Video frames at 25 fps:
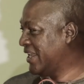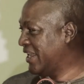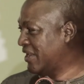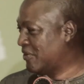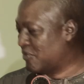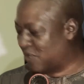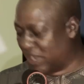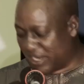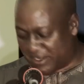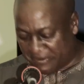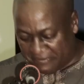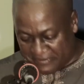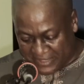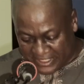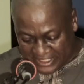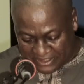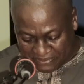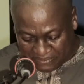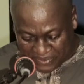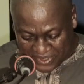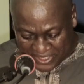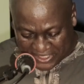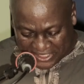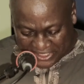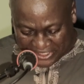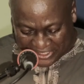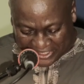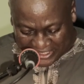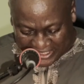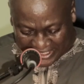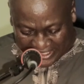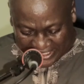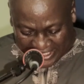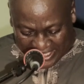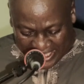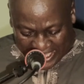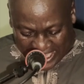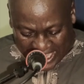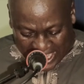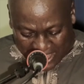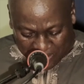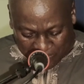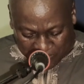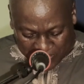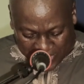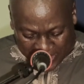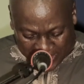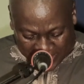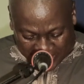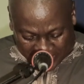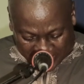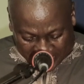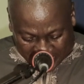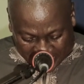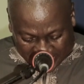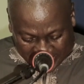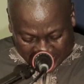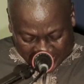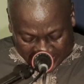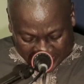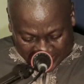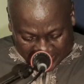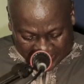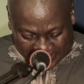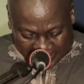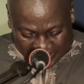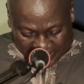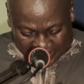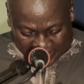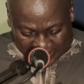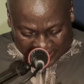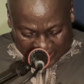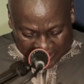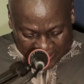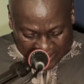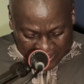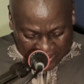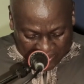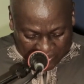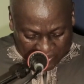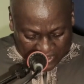in whatever speech our guest